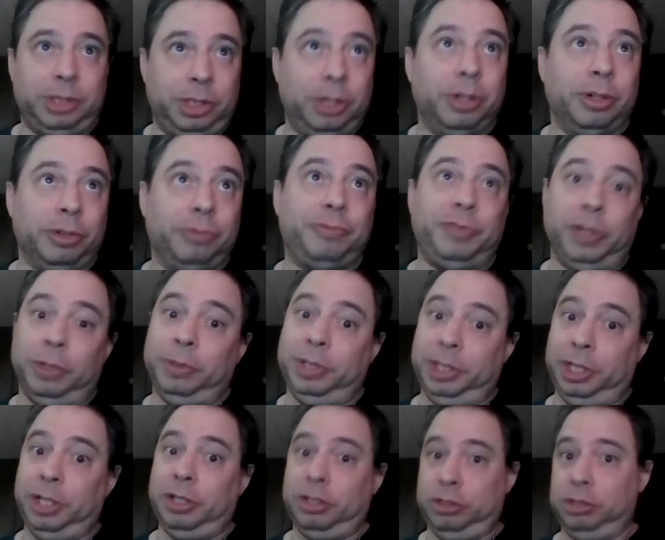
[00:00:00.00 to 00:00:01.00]
you're
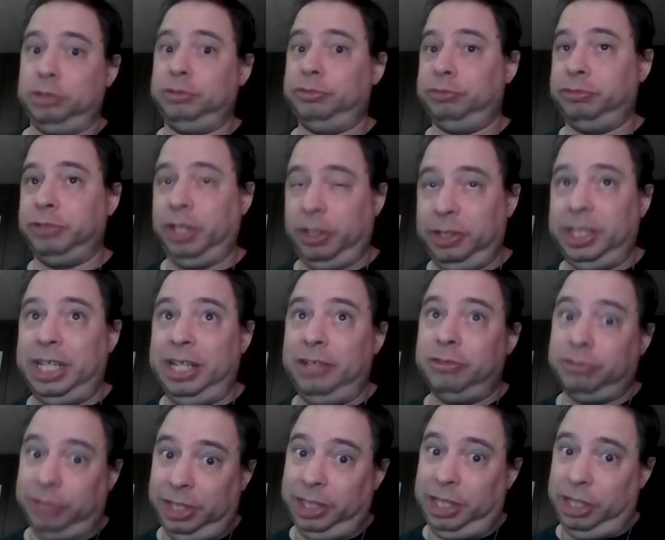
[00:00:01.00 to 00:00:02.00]
feeling really,
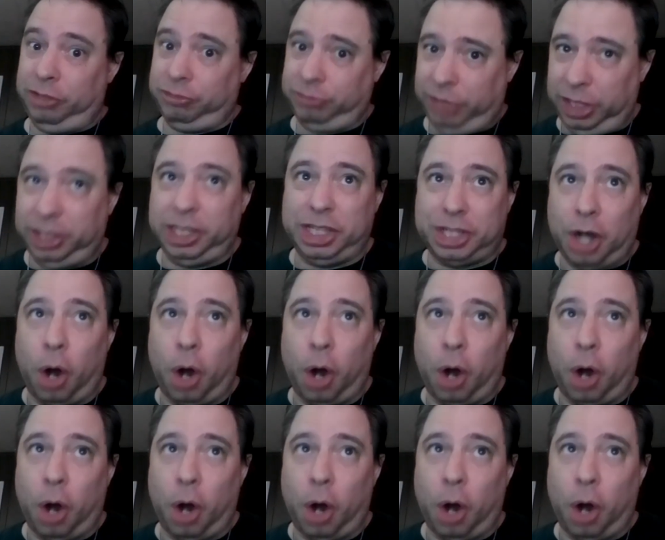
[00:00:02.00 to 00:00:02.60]
really, really